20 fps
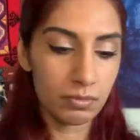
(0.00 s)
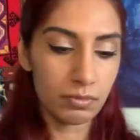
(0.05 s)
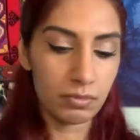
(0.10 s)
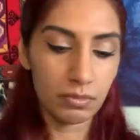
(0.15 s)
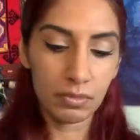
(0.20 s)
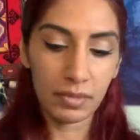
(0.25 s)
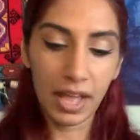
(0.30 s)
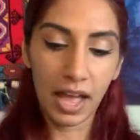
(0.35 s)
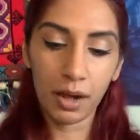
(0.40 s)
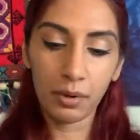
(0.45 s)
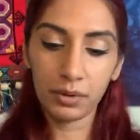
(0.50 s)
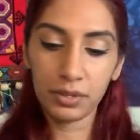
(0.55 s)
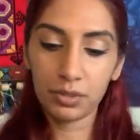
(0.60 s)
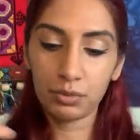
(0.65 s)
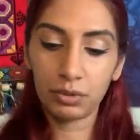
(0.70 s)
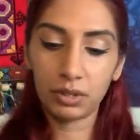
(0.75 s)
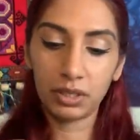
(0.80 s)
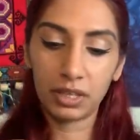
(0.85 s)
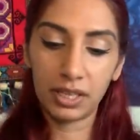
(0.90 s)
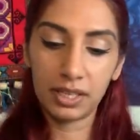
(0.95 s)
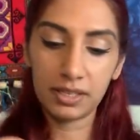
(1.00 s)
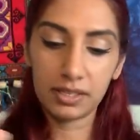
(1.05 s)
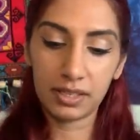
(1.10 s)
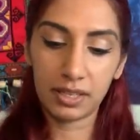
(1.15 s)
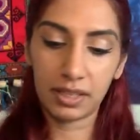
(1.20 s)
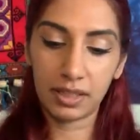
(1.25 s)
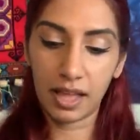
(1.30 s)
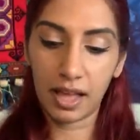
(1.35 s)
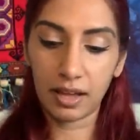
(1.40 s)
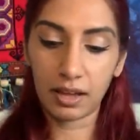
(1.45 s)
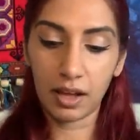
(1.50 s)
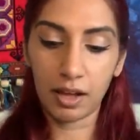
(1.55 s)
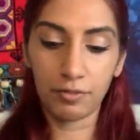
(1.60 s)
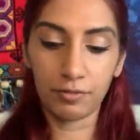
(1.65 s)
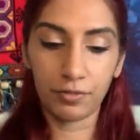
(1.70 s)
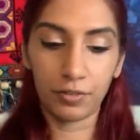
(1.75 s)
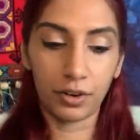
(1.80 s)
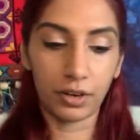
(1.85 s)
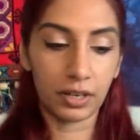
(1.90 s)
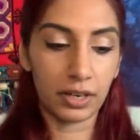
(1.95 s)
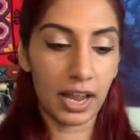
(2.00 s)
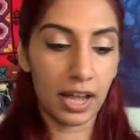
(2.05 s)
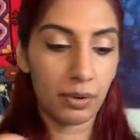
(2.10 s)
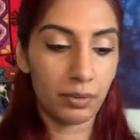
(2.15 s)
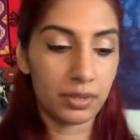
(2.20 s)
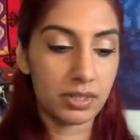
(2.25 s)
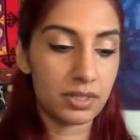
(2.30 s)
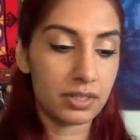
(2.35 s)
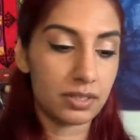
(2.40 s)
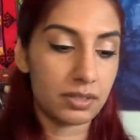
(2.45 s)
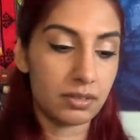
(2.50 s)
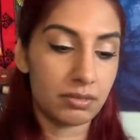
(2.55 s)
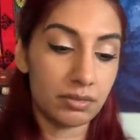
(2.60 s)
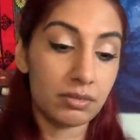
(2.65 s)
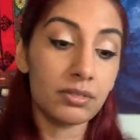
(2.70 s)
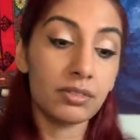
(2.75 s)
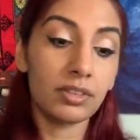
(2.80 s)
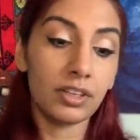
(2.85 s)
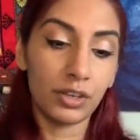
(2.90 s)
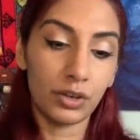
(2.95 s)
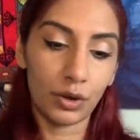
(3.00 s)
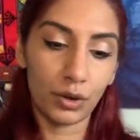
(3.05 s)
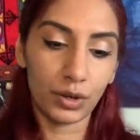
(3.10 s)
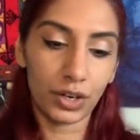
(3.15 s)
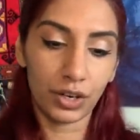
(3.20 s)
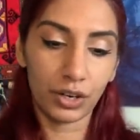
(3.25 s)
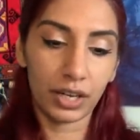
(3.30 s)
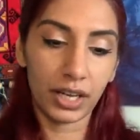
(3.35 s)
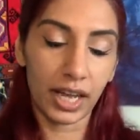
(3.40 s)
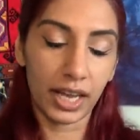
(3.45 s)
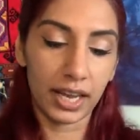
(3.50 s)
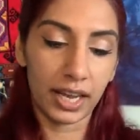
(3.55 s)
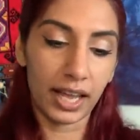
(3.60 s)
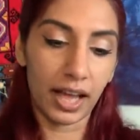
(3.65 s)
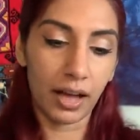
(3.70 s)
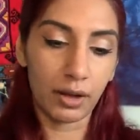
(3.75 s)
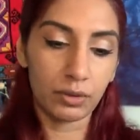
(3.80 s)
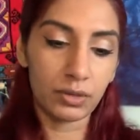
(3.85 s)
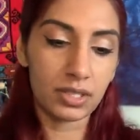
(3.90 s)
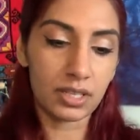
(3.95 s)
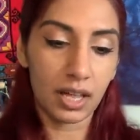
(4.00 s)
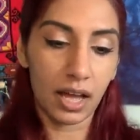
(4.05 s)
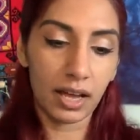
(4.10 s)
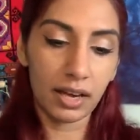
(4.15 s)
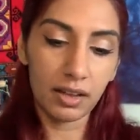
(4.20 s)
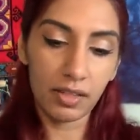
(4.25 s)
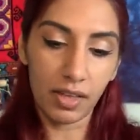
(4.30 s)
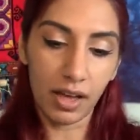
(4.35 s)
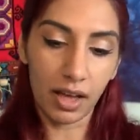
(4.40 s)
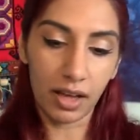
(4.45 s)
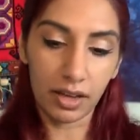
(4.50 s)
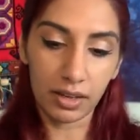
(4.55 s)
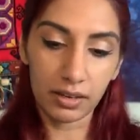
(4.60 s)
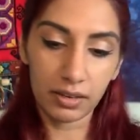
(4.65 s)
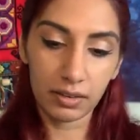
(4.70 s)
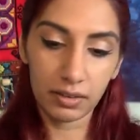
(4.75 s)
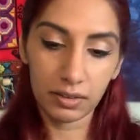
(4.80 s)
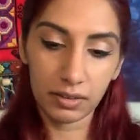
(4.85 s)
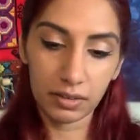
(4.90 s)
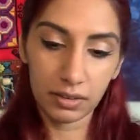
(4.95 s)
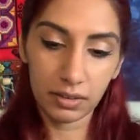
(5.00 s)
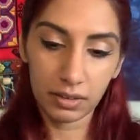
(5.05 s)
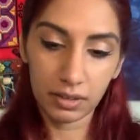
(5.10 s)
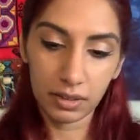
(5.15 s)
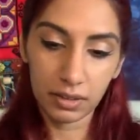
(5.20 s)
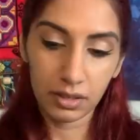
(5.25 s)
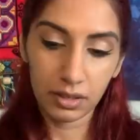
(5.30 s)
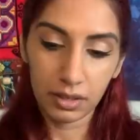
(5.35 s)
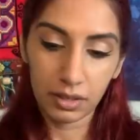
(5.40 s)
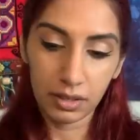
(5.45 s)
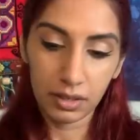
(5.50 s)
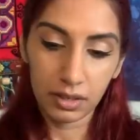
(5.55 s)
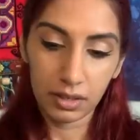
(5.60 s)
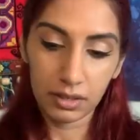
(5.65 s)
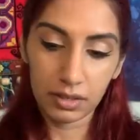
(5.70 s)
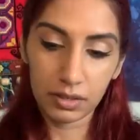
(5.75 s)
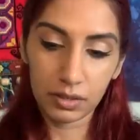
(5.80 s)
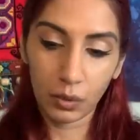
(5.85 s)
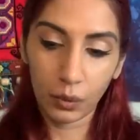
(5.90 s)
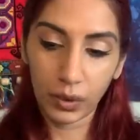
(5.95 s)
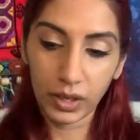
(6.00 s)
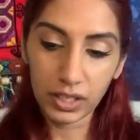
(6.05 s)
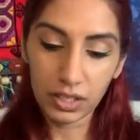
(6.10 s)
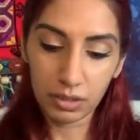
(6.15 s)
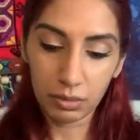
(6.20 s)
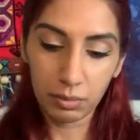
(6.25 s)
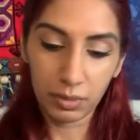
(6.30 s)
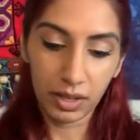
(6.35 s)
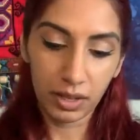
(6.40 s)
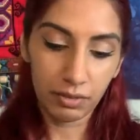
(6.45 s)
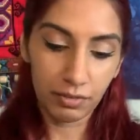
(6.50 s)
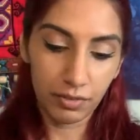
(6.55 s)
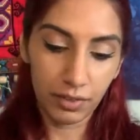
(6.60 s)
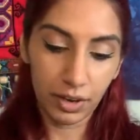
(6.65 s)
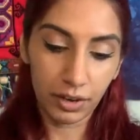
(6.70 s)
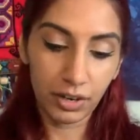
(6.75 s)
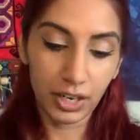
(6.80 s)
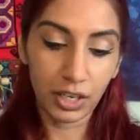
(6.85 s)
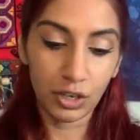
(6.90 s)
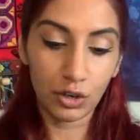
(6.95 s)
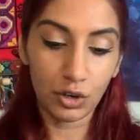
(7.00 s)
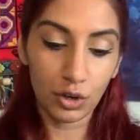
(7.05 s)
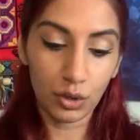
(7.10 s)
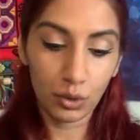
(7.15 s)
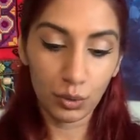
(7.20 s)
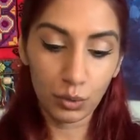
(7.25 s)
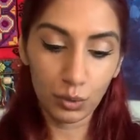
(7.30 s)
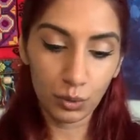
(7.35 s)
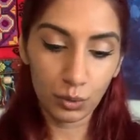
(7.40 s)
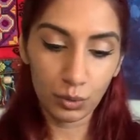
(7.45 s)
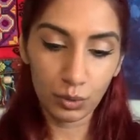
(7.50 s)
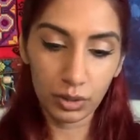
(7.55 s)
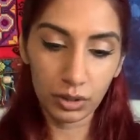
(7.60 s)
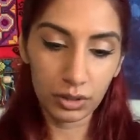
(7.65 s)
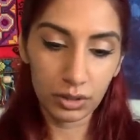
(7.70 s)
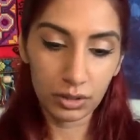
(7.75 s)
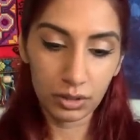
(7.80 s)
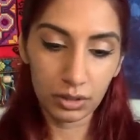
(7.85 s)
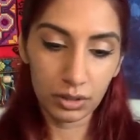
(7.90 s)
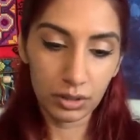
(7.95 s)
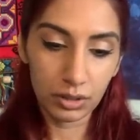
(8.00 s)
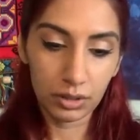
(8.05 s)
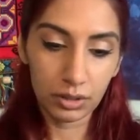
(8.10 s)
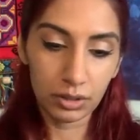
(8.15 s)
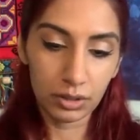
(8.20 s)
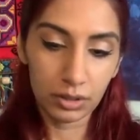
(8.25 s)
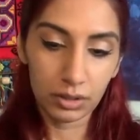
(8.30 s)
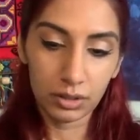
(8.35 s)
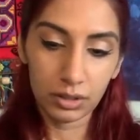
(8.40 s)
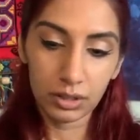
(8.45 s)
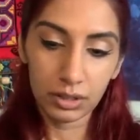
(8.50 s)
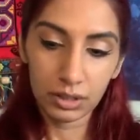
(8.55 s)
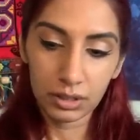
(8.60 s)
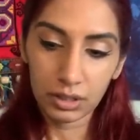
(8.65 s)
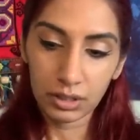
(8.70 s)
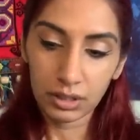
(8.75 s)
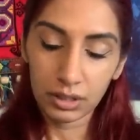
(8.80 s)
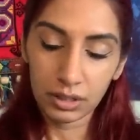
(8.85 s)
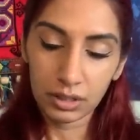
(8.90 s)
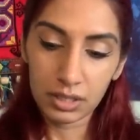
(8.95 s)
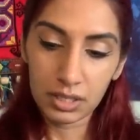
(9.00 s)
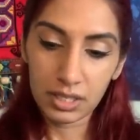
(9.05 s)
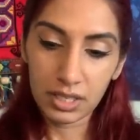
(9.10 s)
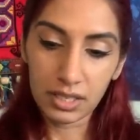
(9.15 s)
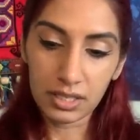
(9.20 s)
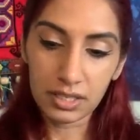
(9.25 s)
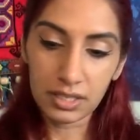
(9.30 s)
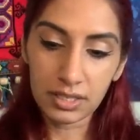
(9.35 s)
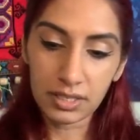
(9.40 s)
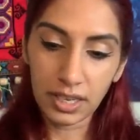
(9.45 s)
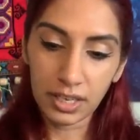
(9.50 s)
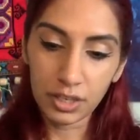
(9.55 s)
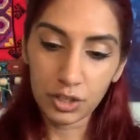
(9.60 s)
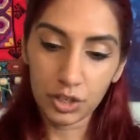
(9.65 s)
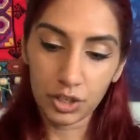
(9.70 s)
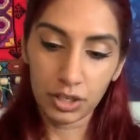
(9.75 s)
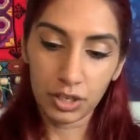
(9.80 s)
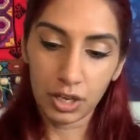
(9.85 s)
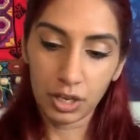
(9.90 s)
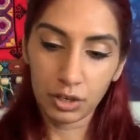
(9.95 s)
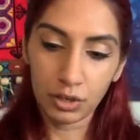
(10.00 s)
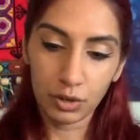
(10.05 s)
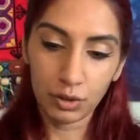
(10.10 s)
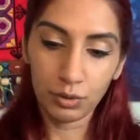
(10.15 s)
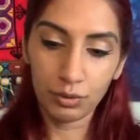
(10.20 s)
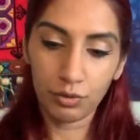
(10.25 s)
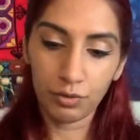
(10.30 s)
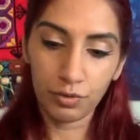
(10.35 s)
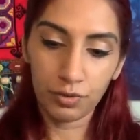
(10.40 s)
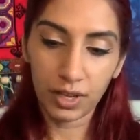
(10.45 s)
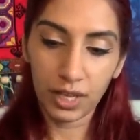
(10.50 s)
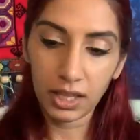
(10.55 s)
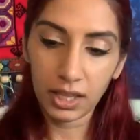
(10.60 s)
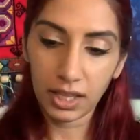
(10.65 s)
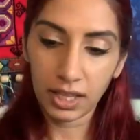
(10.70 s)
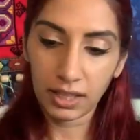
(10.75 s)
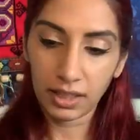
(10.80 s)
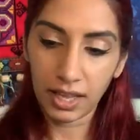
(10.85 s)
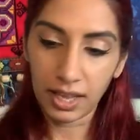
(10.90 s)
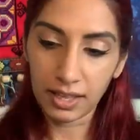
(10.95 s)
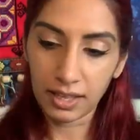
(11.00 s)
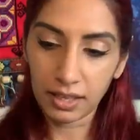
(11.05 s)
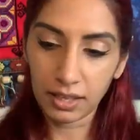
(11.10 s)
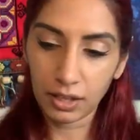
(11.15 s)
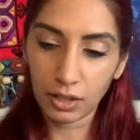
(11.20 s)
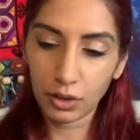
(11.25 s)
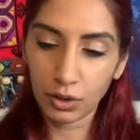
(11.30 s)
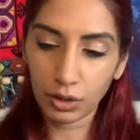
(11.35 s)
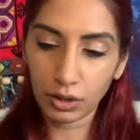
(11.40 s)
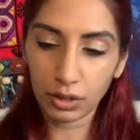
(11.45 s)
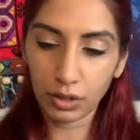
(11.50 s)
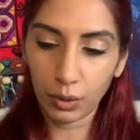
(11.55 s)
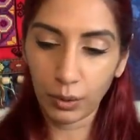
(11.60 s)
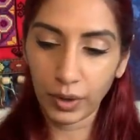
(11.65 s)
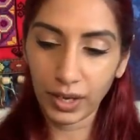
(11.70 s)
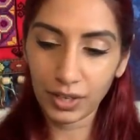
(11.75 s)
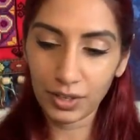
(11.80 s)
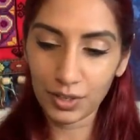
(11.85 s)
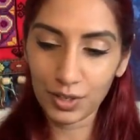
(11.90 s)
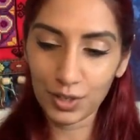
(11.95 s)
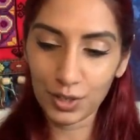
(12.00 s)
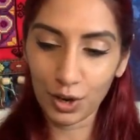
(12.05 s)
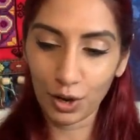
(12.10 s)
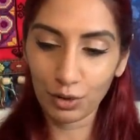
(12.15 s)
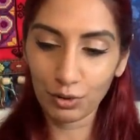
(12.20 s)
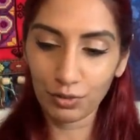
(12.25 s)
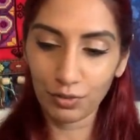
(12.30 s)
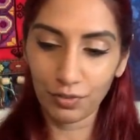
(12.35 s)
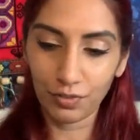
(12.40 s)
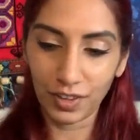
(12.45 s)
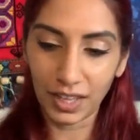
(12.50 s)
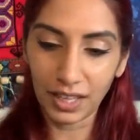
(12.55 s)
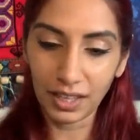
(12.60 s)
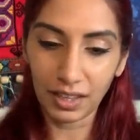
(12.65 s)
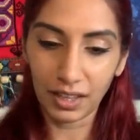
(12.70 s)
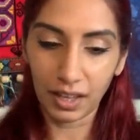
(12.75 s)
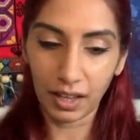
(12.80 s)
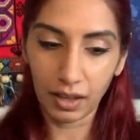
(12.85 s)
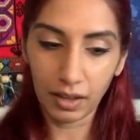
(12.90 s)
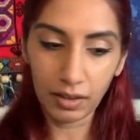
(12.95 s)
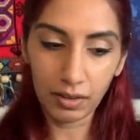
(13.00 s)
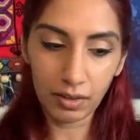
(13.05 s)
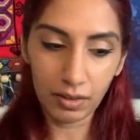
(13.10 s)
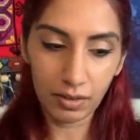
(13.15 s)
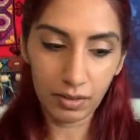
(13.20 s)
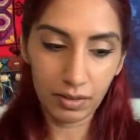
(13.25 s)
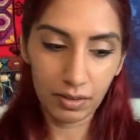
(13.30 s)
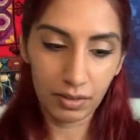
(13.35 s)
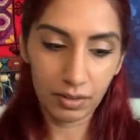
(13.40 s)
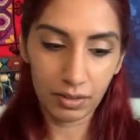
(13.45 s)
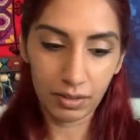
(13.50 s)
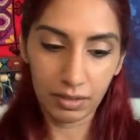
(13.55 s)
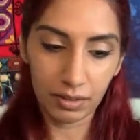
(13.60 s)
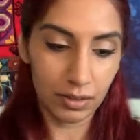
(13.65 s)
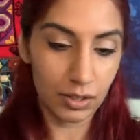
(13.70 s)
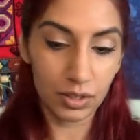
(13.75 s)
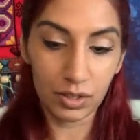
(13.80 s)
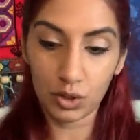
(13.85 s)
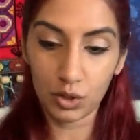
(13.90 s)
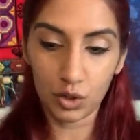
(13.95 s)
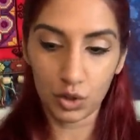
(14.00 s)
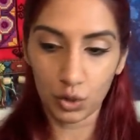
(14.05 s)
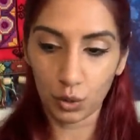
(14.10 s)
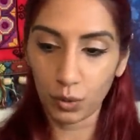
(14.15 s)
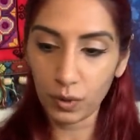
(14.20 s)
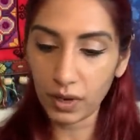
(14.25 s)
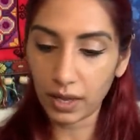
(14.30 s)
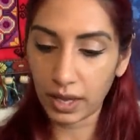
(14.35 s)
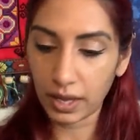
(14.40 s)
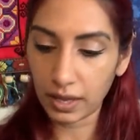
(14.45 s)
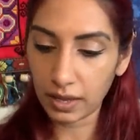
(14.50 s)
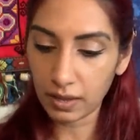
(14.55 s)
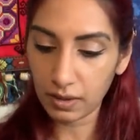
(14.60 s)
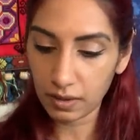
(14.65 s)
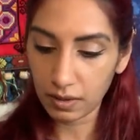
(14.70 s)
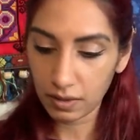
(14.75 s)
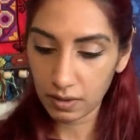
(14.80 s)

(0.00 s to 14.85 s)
Now it's releasing that comfort. Now it's, you know, you're getting outside of that. It's going to be a very new sensation, a new feeling that you're going to start feeling, this joy.